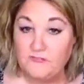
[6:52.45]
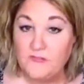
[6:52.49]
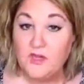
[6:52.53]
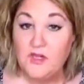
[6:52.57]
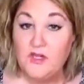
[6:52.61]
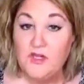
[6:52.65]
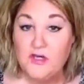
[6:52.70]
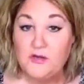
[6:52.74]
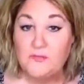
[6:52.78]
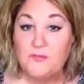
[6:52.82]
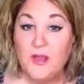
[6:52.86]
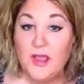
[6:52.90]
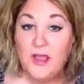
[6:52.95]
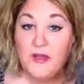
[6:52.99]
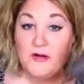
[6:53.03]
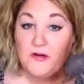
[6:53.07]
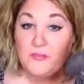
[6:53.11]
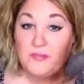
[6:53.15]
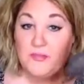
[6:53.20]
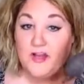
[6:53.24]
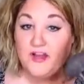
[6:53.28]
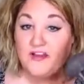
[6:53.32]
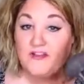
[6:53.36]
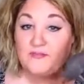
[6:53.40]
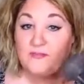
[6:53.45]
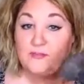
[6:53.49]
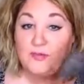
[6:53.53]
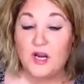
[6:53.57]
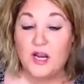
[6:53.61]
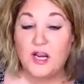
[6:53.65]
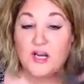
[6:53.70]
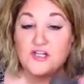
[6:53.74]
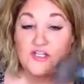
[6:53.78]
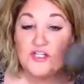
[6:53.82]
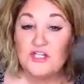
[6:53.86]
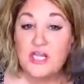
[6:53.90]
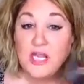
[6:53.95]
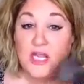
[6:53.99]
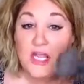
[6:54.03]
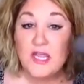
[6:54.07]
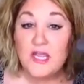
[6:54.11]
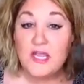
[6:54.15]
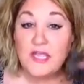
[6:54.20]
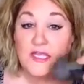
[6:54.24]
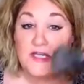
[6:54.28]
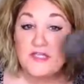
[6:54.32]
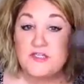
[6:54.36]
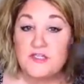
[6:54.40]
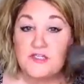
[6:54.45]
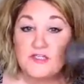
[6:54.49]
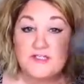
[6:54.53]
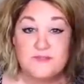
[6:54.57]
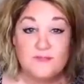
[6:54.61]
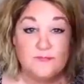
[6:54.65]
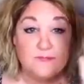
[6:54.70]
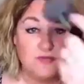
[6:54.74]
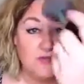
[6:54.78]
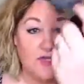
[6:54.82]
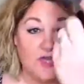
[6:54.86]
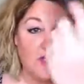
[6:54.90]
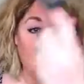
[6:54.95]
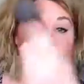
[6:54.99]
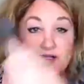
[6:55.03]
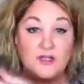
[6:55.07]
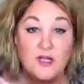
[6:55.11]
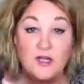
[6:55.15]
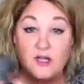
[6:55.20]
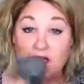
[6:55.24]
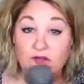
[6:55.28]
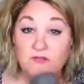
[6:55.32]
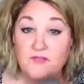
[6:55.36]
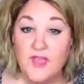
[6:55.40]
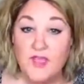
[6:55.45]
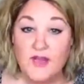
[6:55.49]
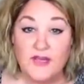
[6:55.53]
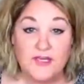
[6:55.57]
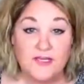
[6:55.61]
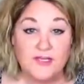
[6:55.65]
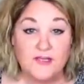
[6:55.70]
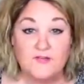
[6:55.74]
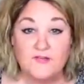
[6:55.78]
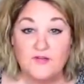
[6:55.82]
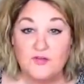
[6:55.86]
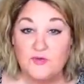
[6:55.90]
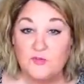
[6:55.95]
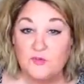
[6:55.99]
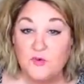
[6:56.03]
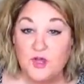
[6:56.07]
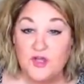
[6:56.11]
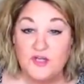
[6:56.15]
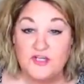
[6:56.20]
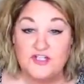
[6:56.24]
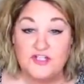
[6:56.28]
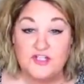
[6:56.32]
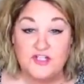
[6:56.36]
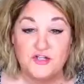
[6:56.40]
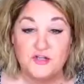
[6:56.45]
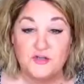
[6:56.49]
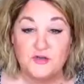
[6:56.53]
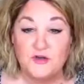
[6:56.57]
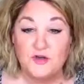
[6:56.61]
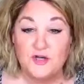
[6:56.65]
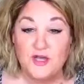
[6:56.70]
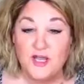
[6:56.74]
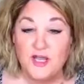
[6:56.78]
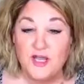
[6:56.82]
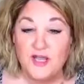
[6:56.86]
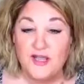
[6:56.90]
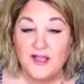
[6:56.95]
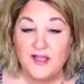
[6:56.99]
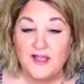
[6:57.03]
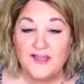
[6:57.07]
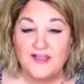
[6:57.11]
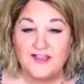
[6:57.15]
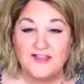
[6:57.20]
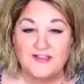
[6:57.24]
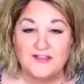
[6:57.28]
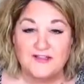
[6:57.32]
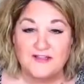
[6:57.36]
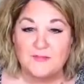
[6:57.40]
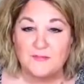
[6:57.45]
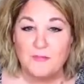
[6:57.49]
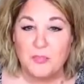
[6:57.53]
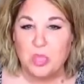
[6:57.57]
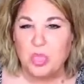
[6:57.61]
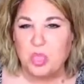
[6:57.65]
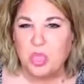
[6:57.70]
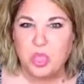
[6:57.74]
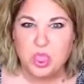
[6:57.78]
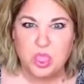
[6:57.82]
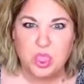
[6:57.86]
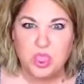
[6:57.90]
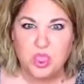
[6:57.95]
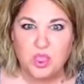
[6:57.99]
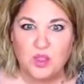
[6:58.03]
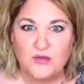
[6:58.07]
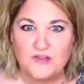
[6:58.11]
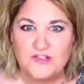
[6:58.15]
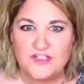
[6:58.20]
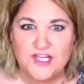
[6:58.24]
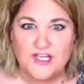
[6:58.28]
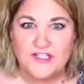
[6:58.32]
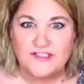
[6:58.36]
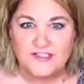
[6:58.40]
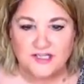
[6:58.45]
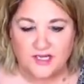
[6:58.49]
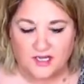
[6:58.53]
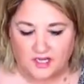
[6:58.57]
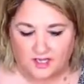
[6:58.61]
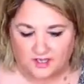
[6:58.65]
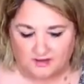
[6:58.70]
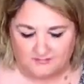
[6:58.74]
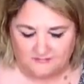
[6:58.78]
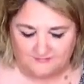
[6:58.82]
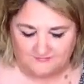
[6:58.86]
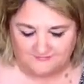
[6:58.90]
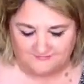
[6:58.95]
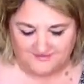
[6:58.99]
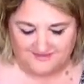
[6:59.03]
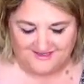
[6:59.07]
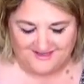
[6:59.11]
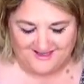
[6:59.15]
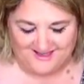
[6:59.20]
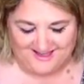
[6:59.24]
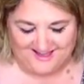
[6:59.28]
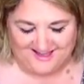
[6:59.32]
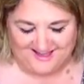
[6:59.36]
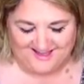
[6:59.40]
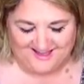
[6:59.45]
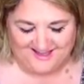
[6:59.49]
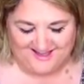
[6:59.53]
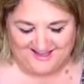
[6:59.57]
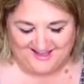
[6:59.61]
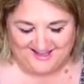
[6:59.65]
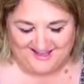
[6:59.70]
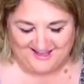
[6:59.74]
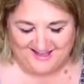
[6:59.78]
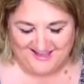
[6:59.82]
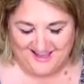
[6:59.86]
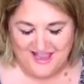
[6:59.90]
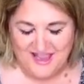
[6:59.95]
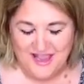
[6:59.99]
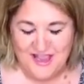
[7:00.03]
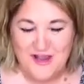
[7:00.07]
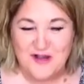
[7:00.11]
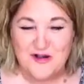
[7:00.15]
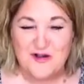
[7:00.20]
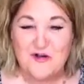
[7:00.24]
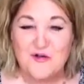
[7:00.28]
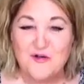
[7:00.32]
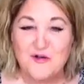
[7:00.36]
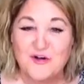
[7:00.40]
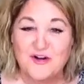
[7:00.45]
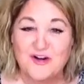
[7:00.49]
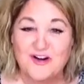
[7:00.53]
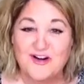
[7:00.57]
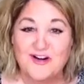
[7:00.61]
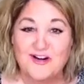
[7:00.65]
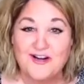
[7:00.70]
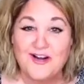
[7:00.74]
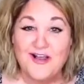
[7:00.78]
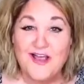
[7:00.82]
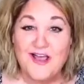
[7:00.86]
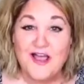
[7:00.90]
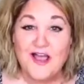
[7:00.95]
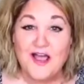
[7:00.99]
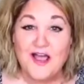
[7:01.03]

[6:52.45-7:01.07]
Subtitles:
your powder puff brush and just blend all of that in if you want to. Jessica. Or